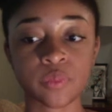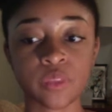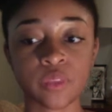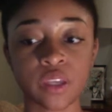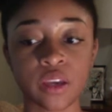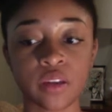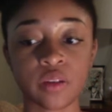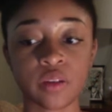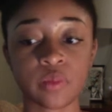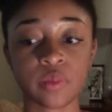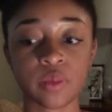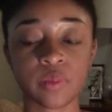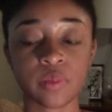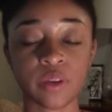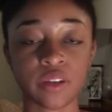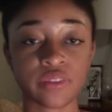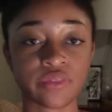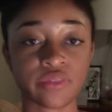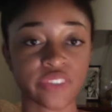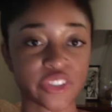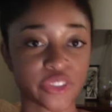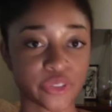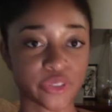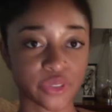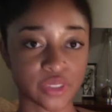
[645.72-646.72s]
it'll be
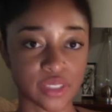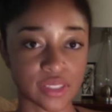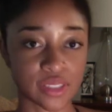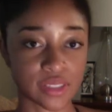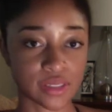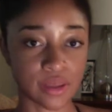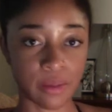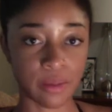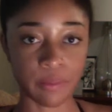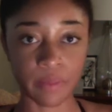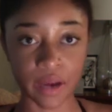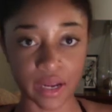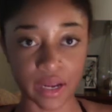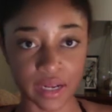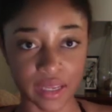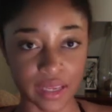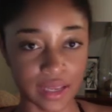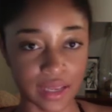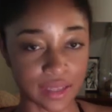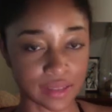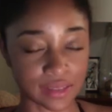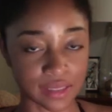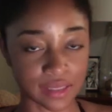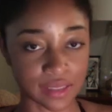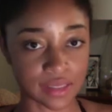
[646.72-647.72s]
beneficial to somebody
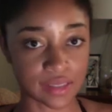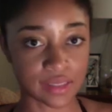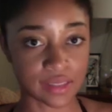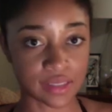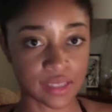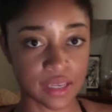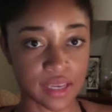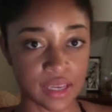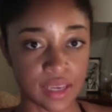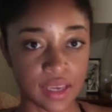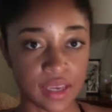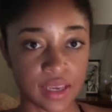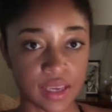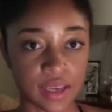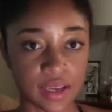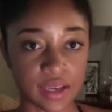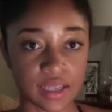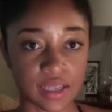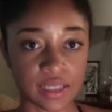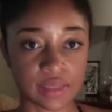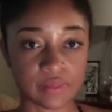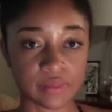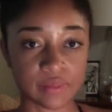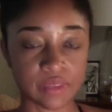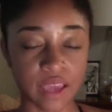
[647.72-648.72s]
at least.
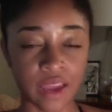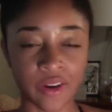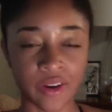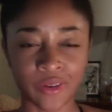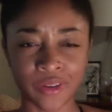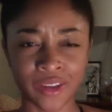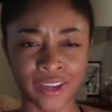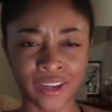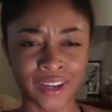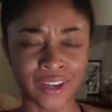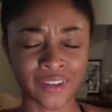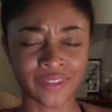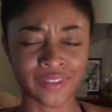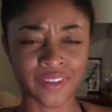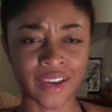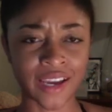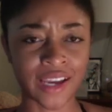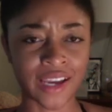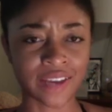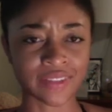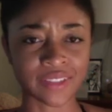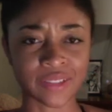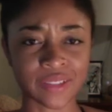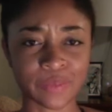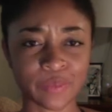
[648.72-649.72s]
I don't care if I
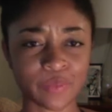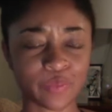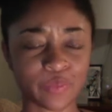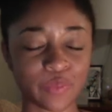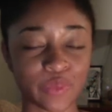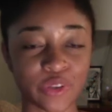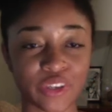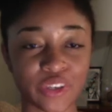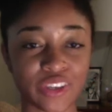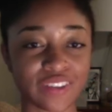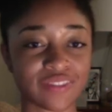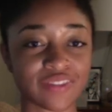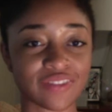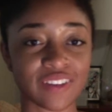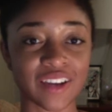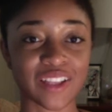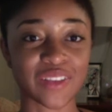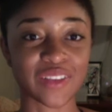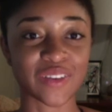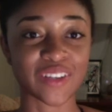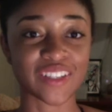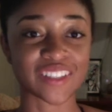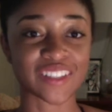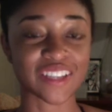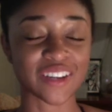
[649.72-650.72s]
have 1 million
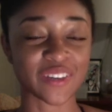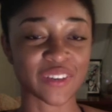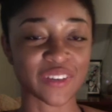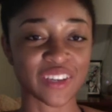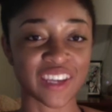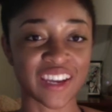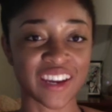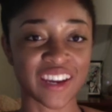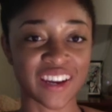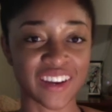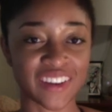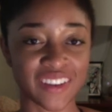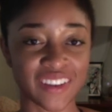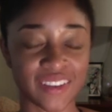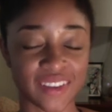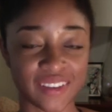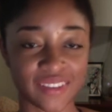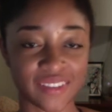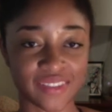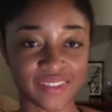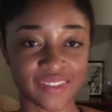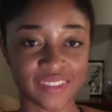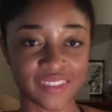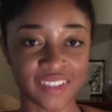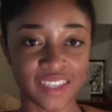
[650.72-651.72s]
followers. I don't care
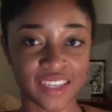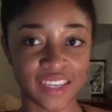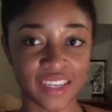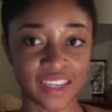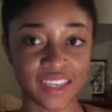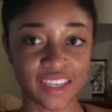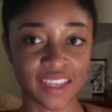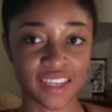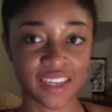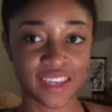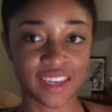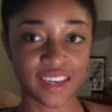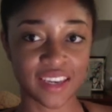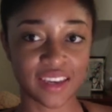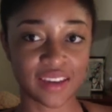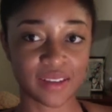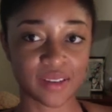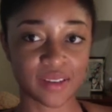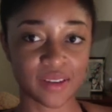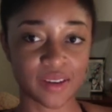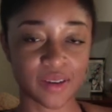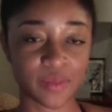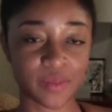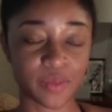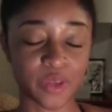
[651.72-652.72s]

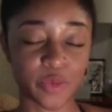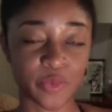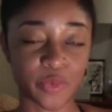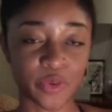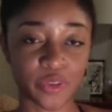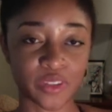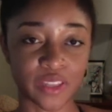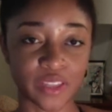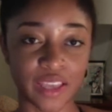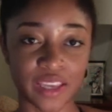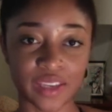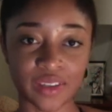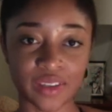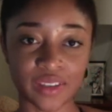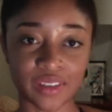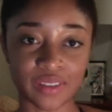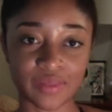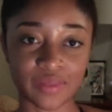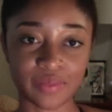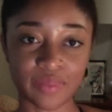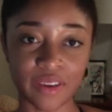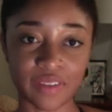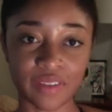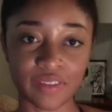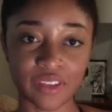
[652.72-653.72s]
if people like
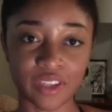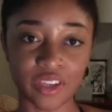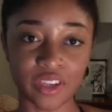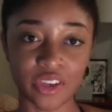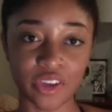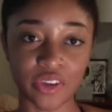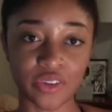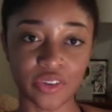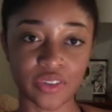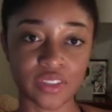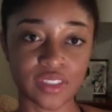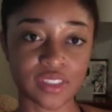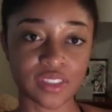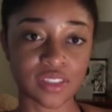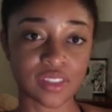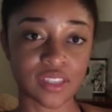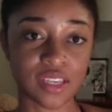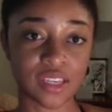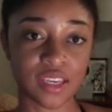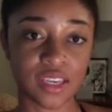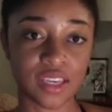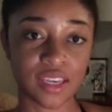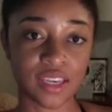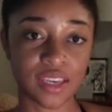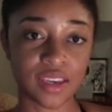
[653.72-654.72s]
my videos
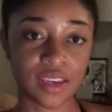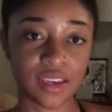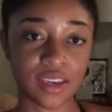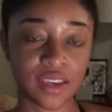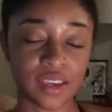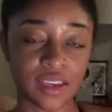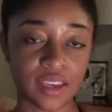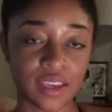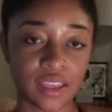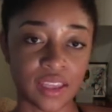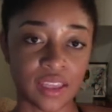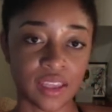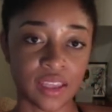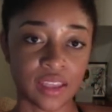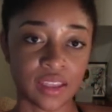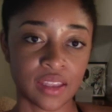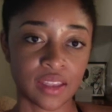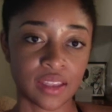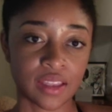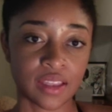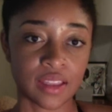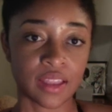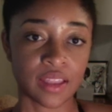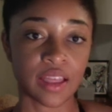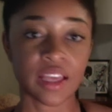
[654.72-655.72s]

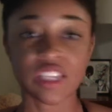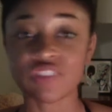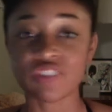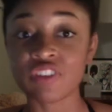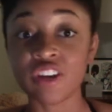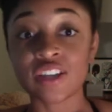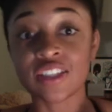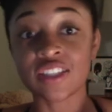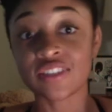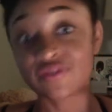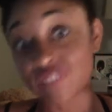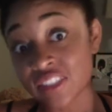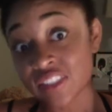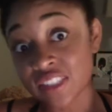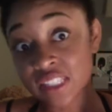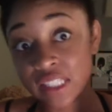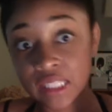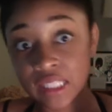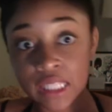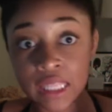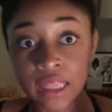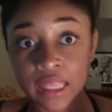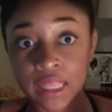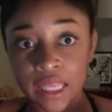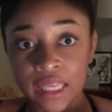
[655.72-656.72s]
as far as
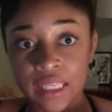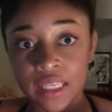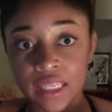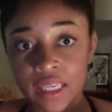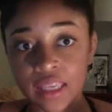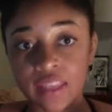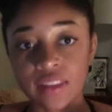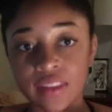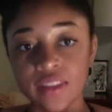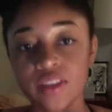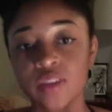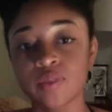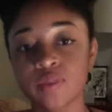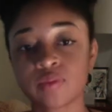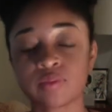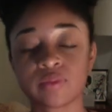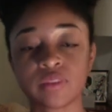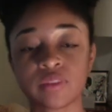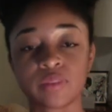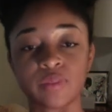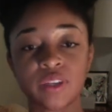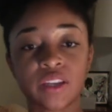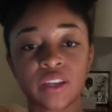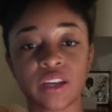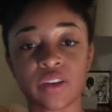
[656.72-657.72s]
physically liking them. I
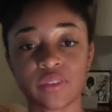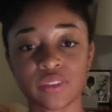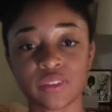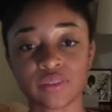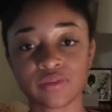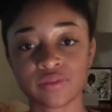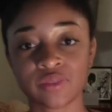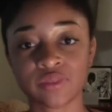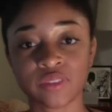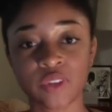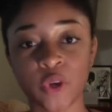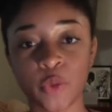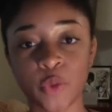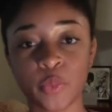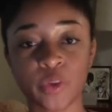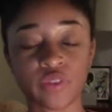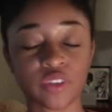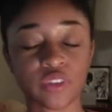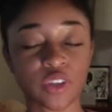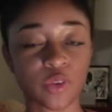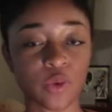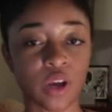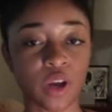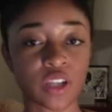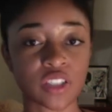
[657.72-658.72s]
mean, I would hope if
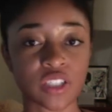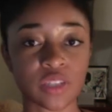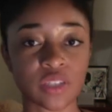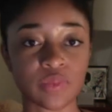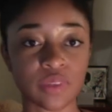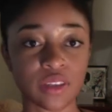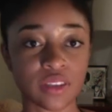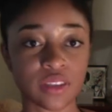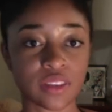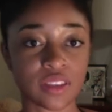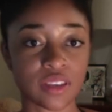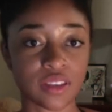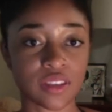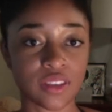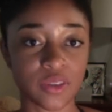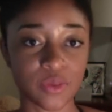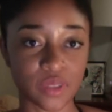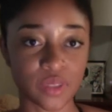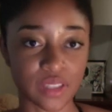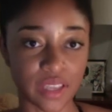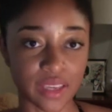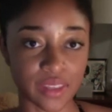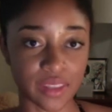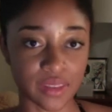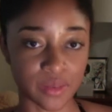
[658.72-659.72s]
you're watching me that you would
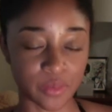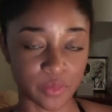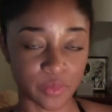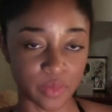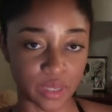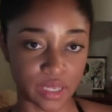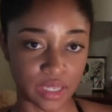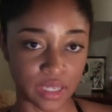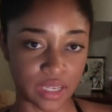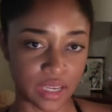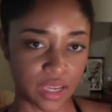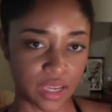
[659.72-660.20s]
like them, but